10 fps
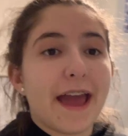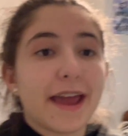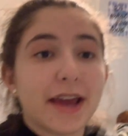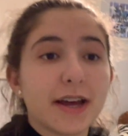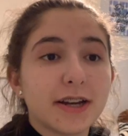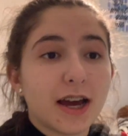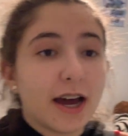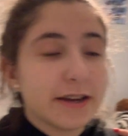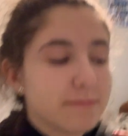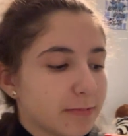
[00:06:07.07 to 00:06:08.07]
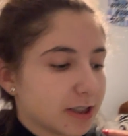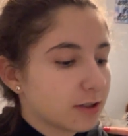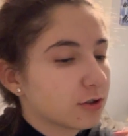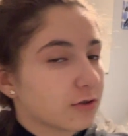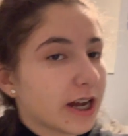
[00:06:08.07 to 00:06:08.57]
And I'm
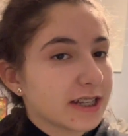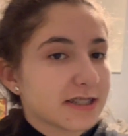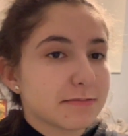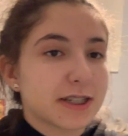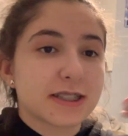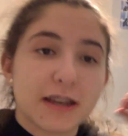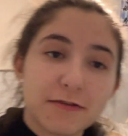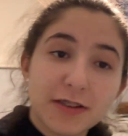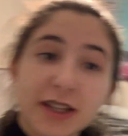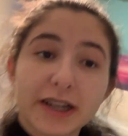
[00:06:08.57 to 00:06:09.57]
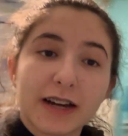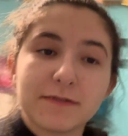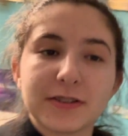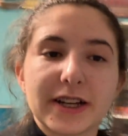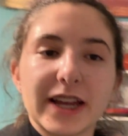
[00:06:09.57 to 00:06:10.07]
stressed because I feel like I'm
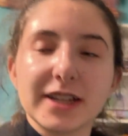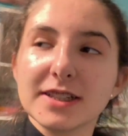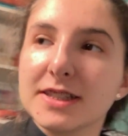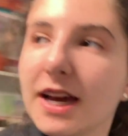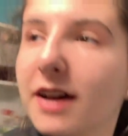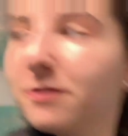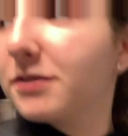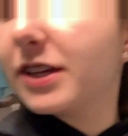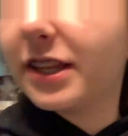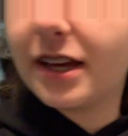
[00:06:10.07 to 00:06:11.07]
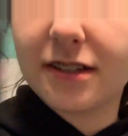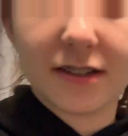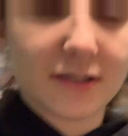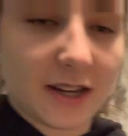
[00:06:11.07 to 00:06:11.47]
forgetting stuff and that